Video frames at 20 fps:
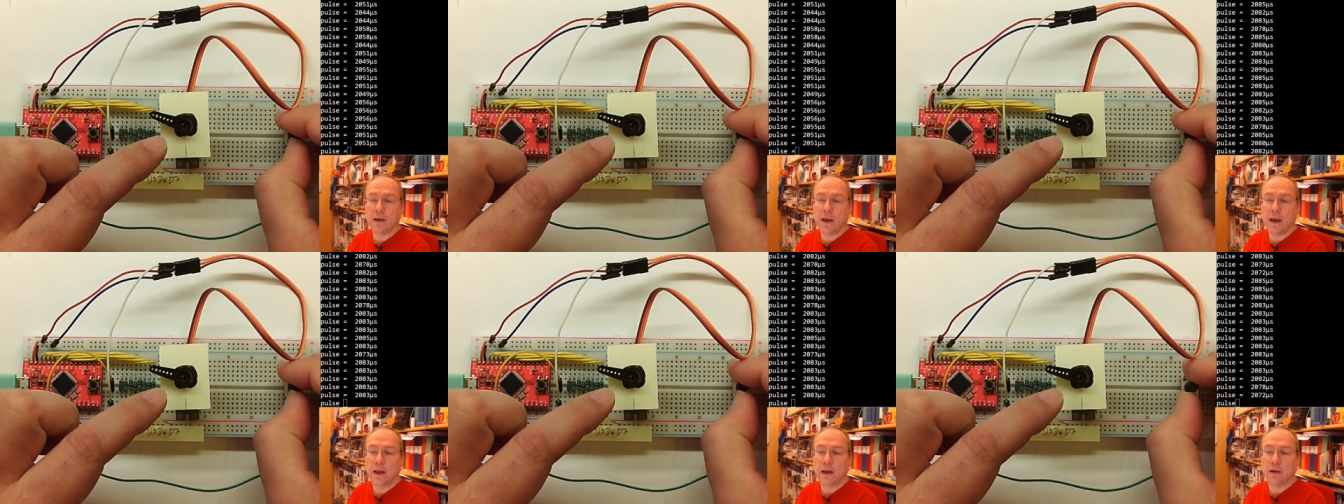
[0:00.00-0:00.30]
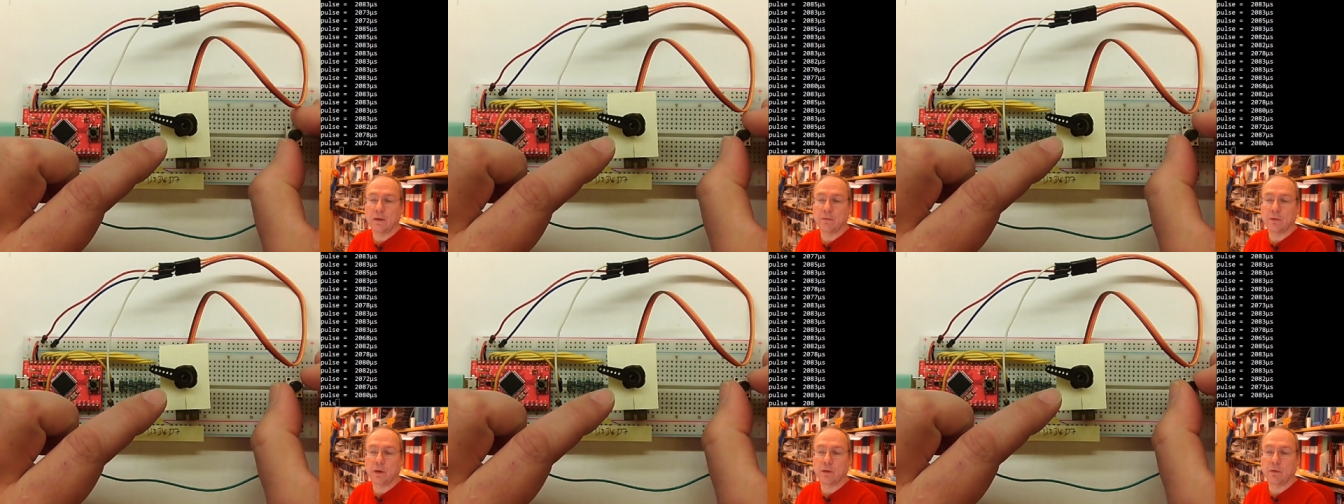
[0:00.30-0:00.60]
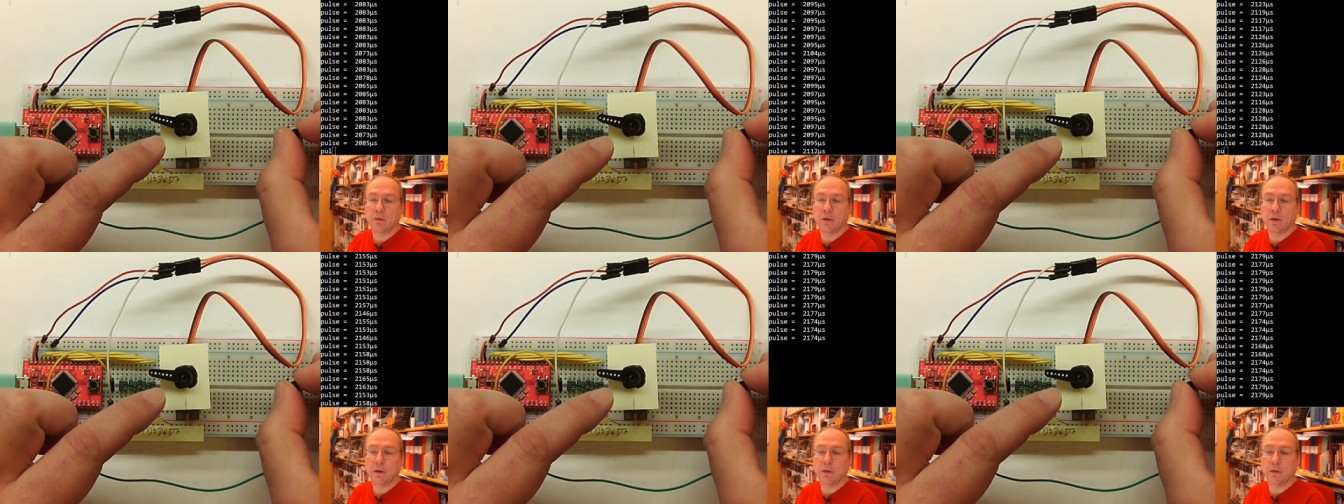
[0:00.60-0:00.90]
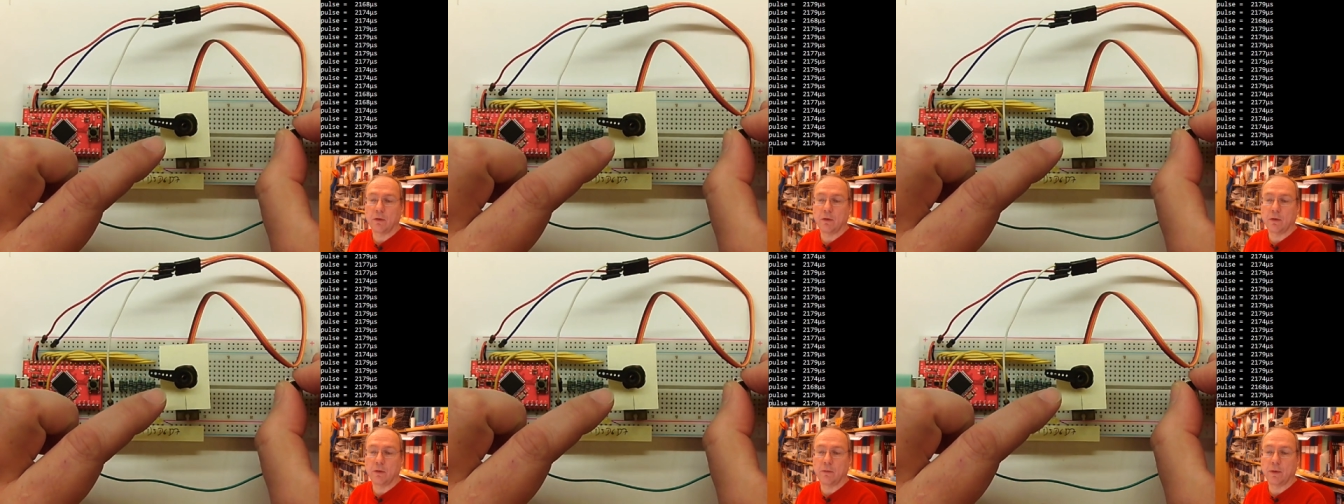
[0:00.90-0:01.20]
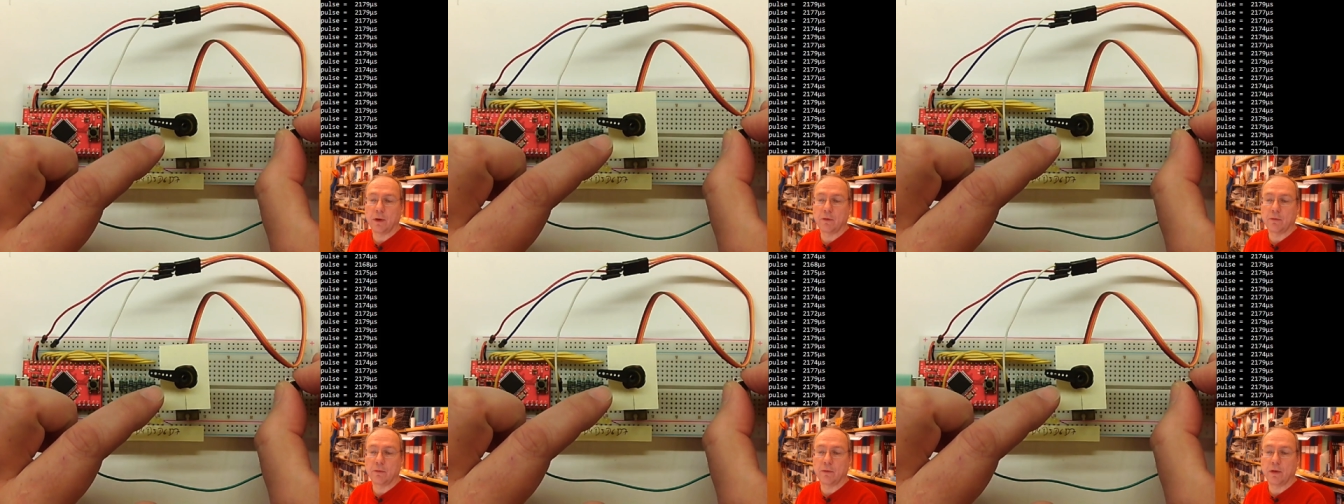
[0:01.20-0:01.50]
And if I turn it all the
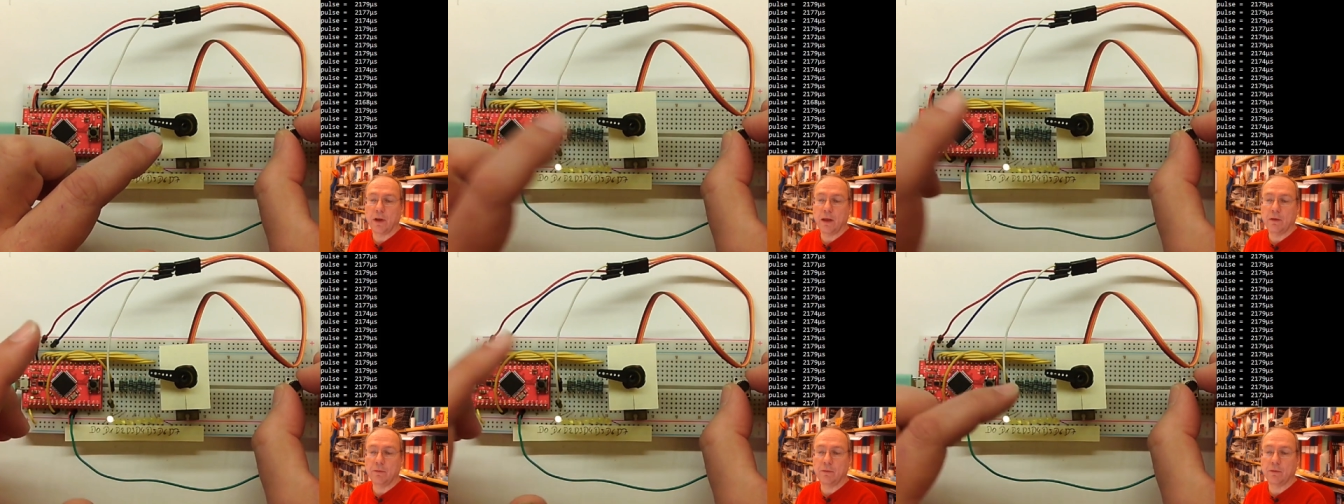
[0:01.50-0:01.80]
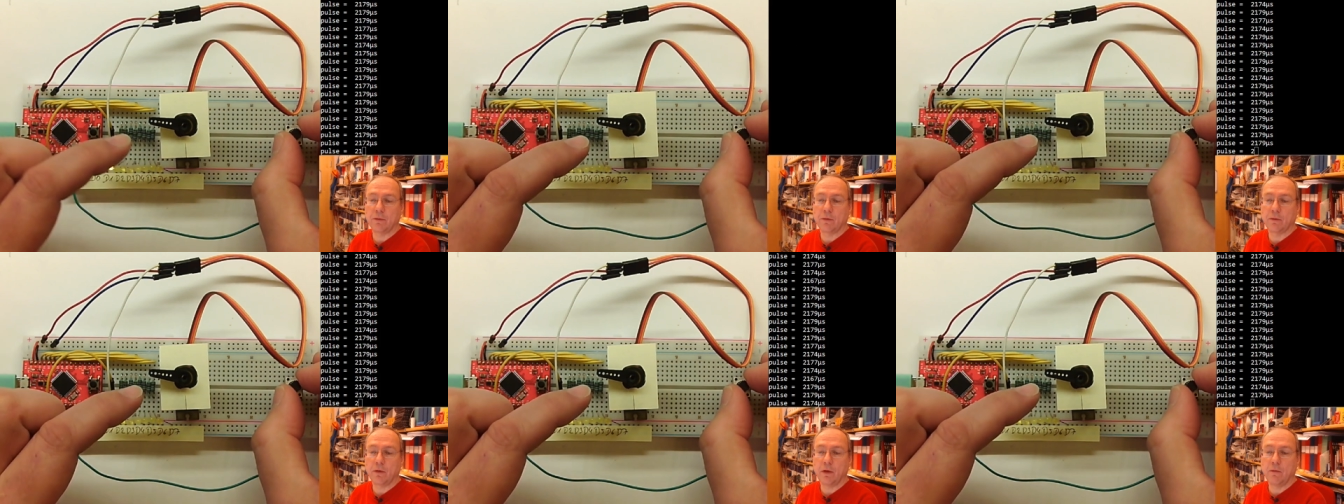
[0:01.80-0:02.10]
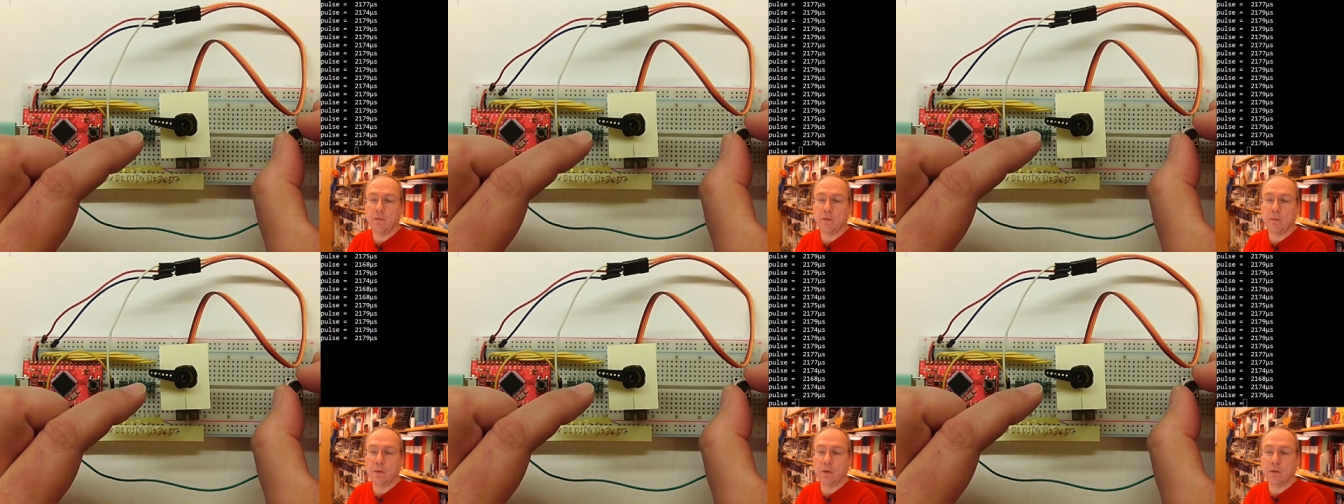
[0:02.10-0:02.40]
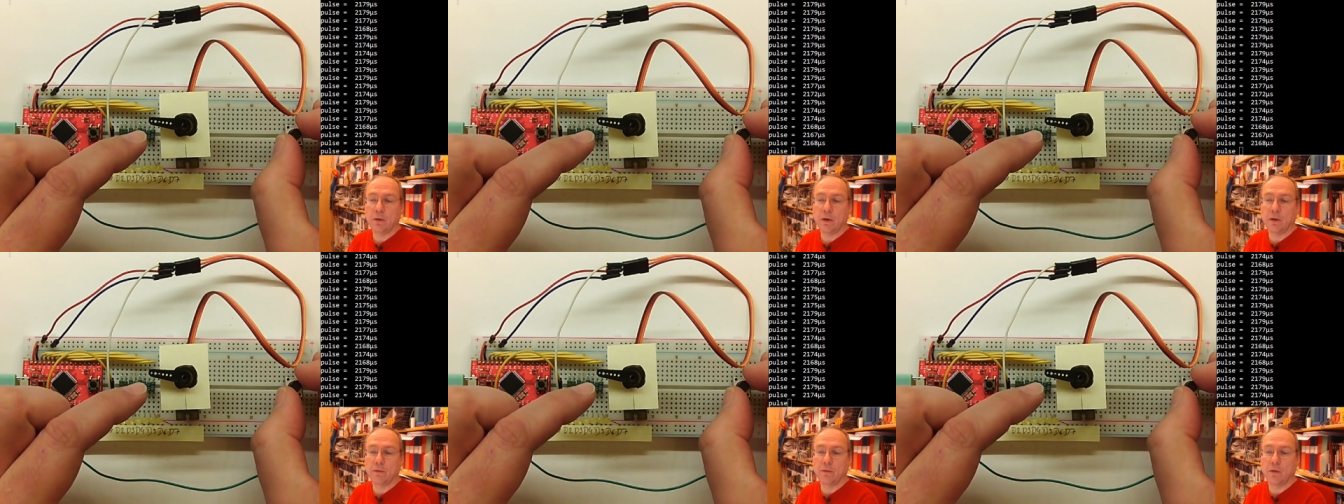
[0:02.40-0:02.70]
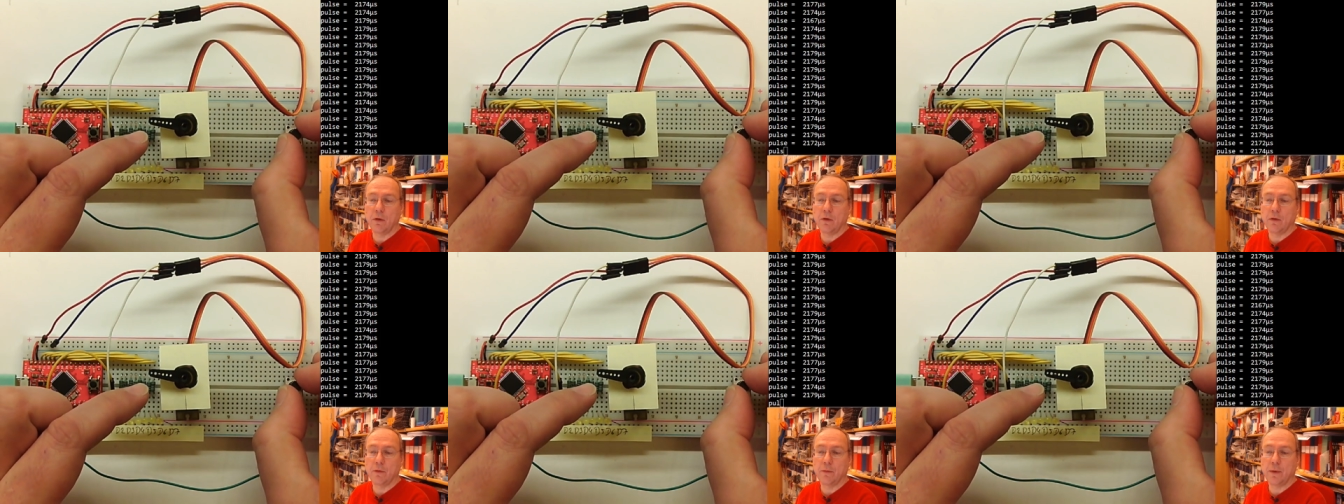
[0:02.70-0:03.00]
way to the left, the servo motor is
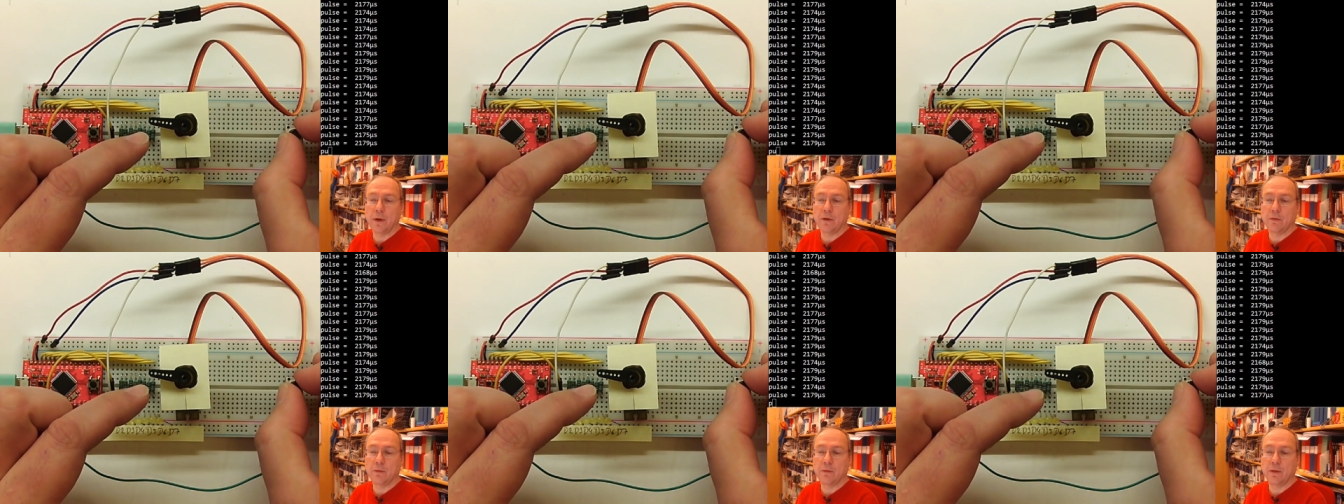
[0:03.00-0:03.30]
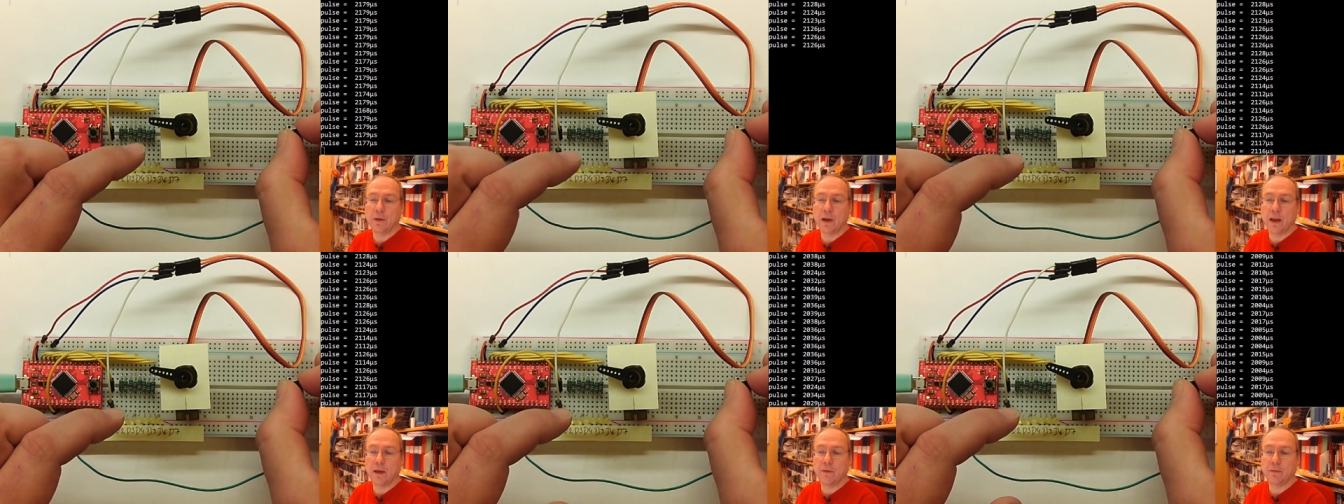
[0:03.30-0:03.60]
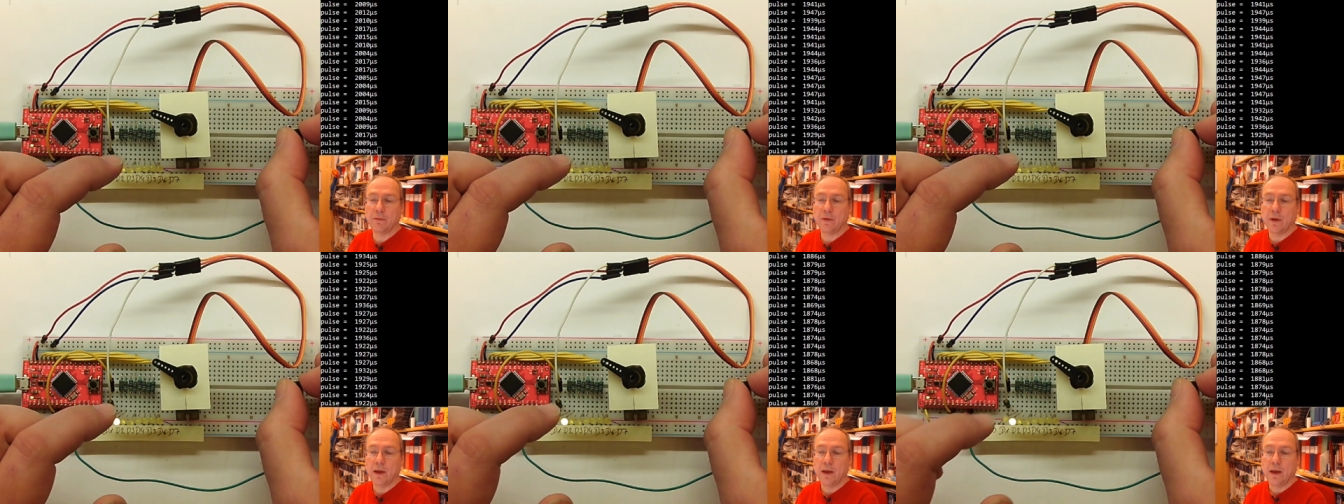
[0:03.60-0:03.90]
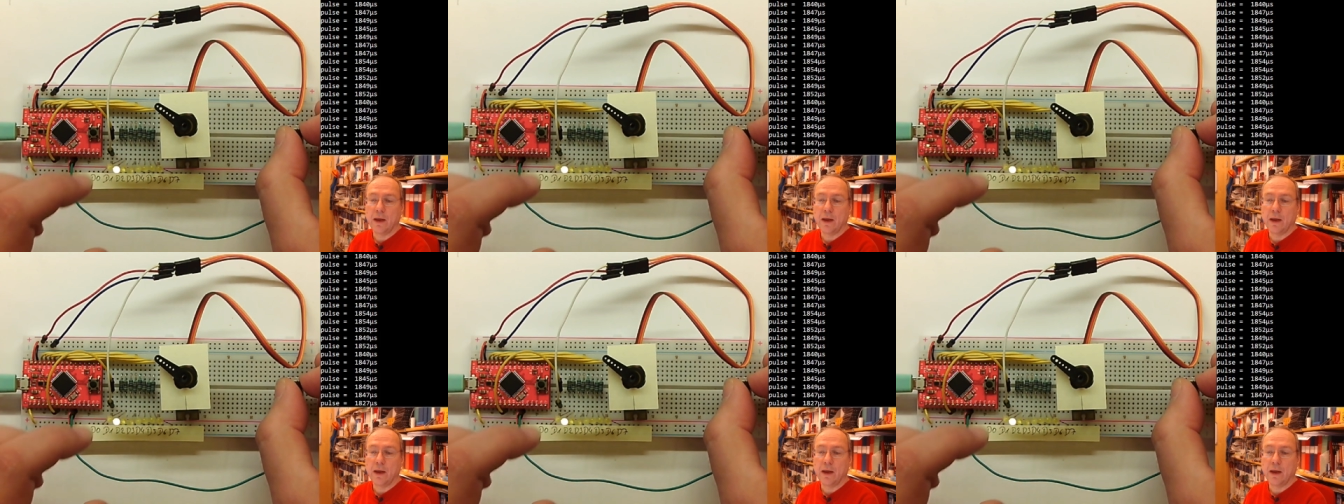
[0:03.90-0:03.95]
all the way to the left.